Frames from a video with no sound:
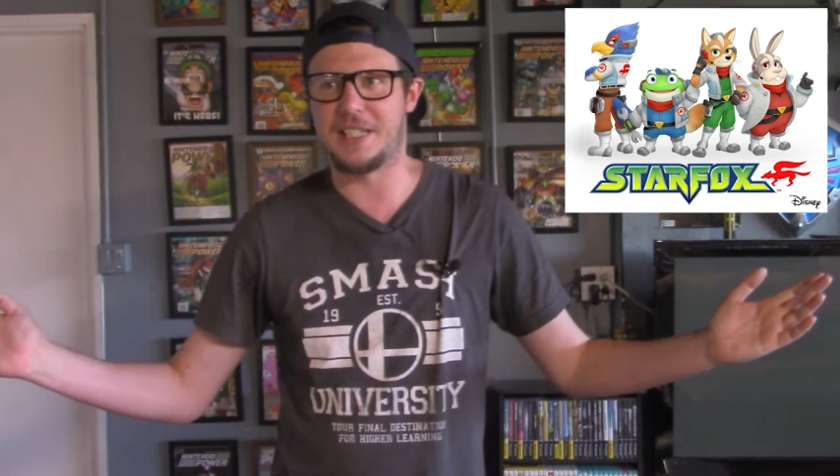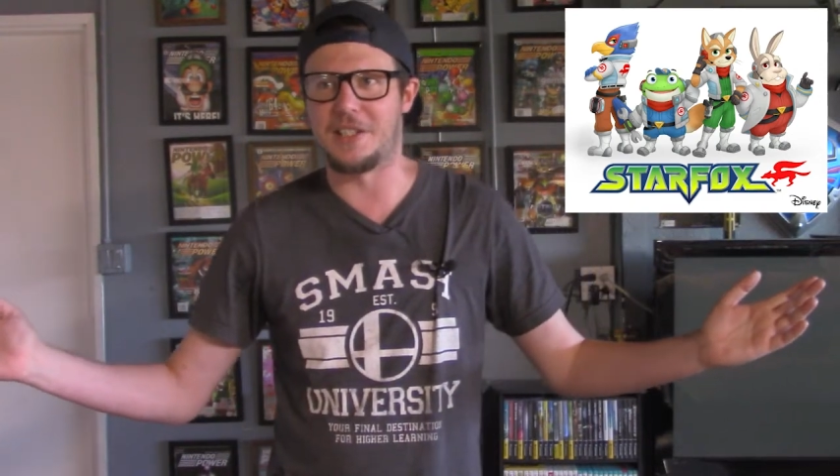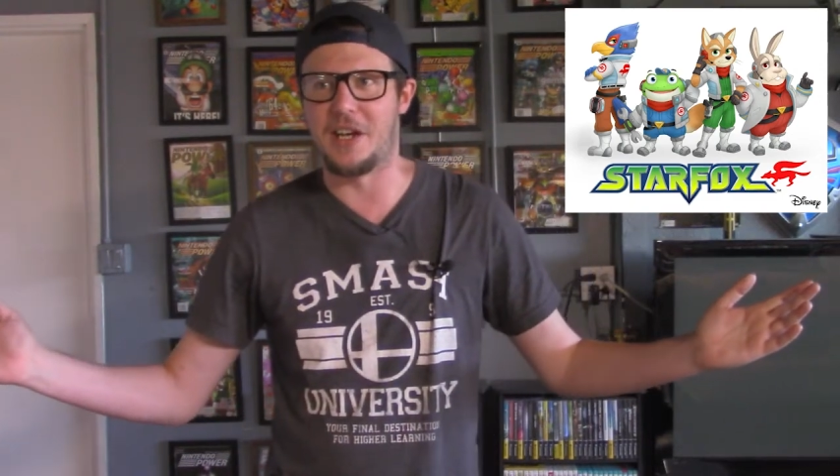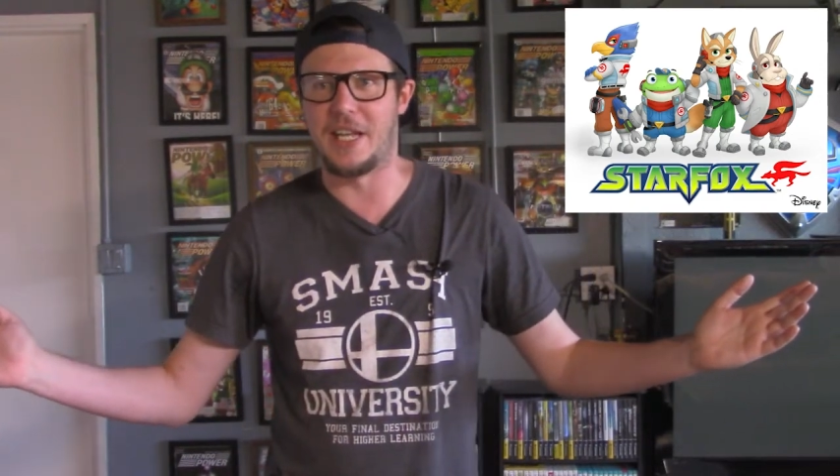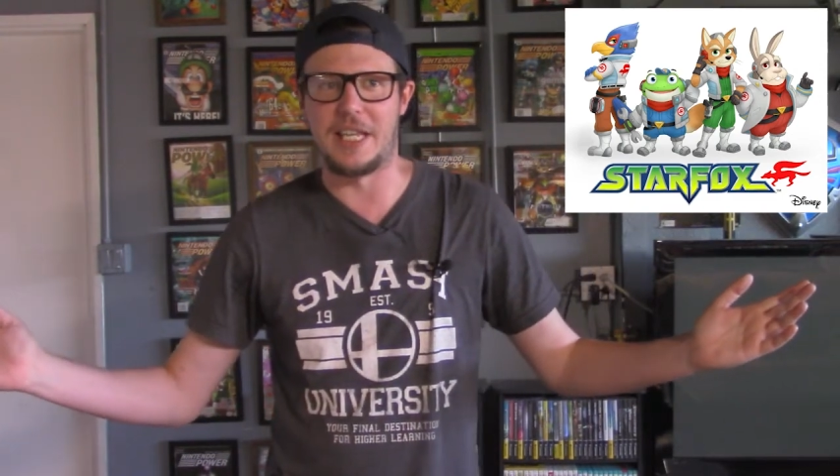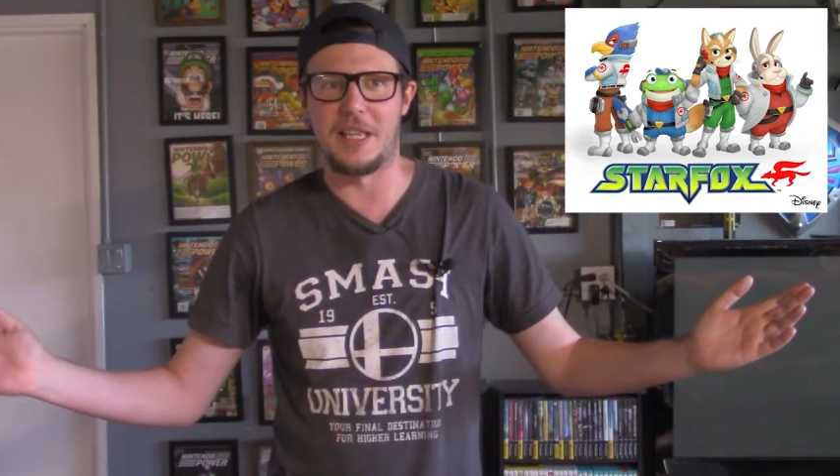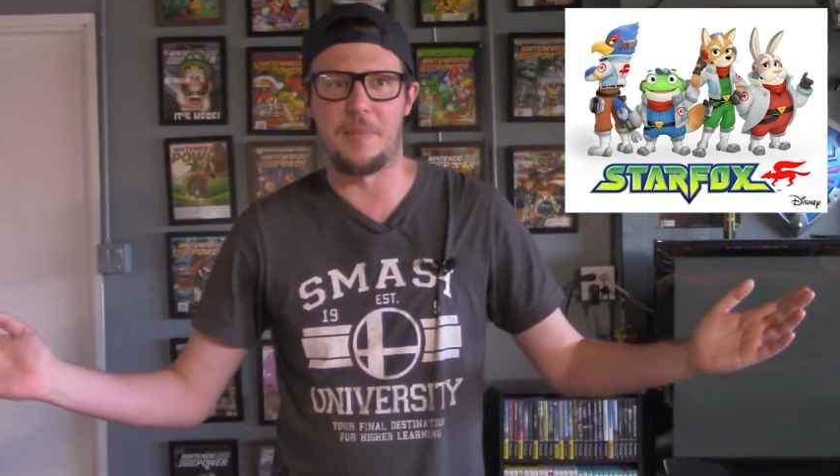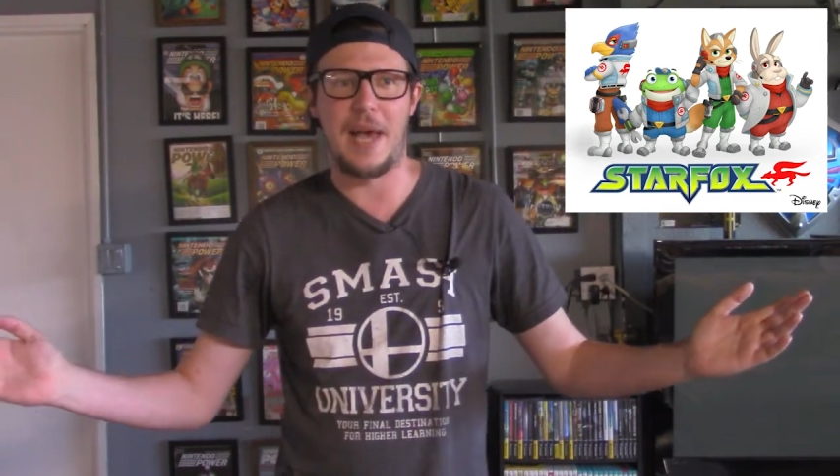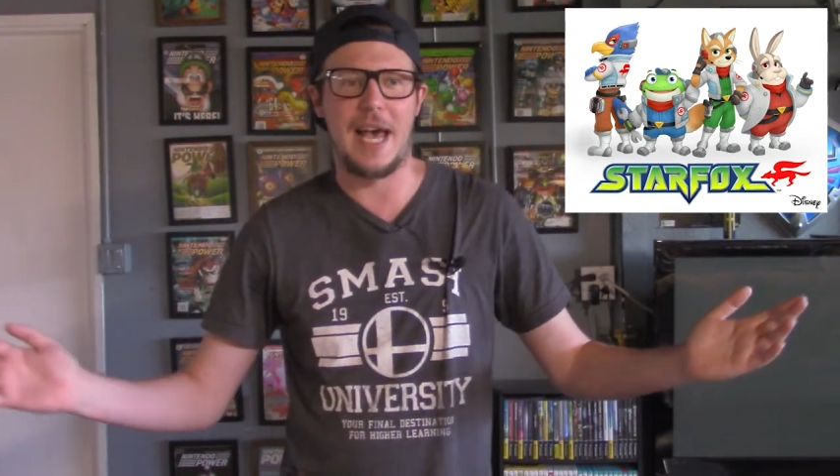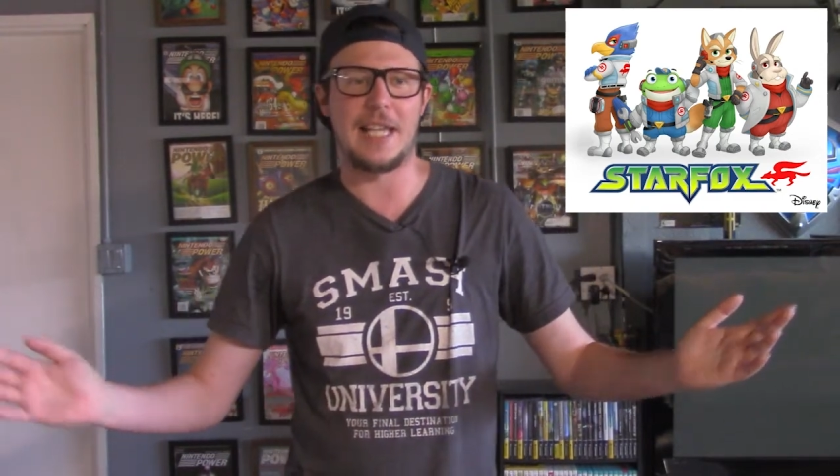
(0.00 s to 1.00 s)
has done in the
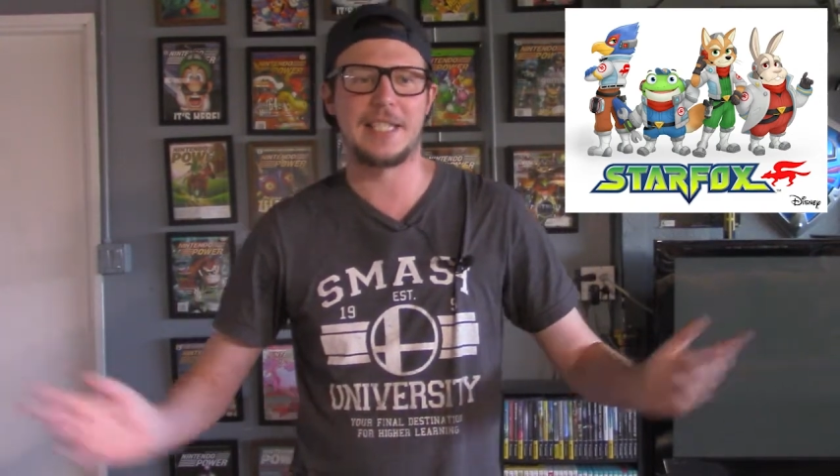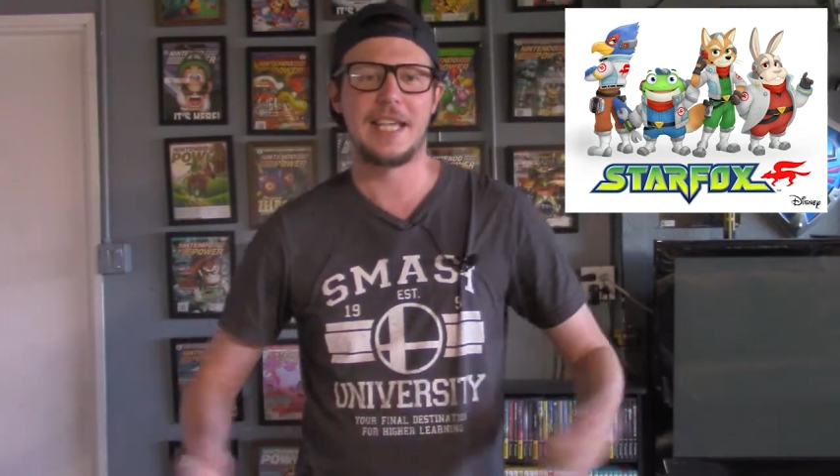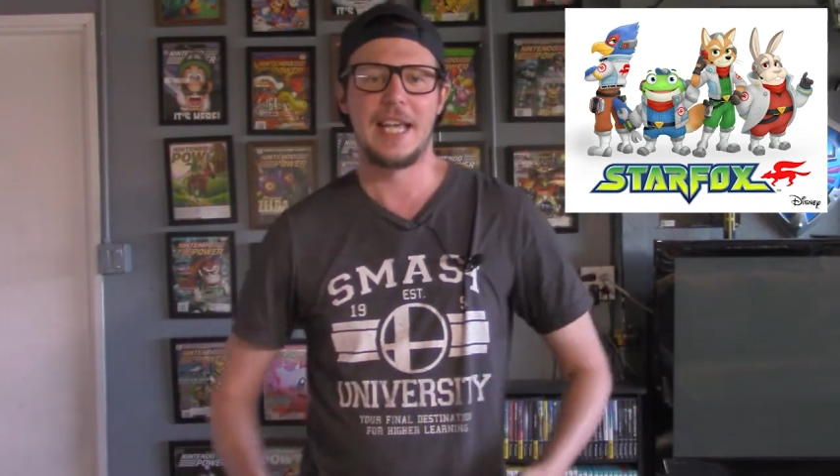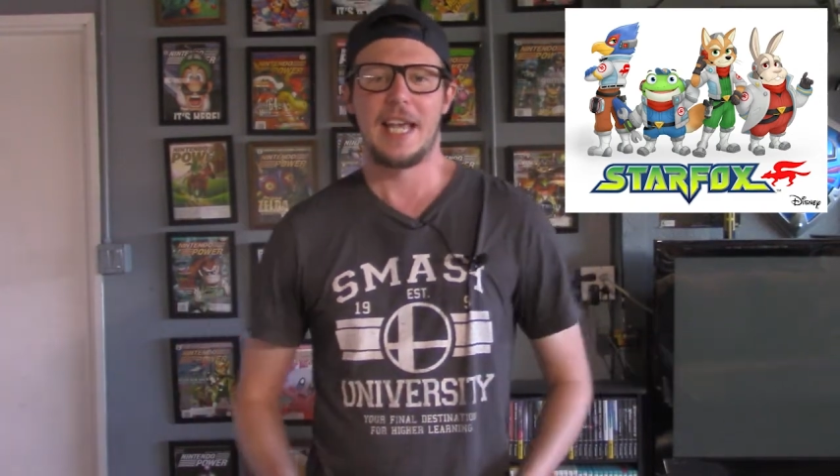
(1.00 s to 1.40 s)
past.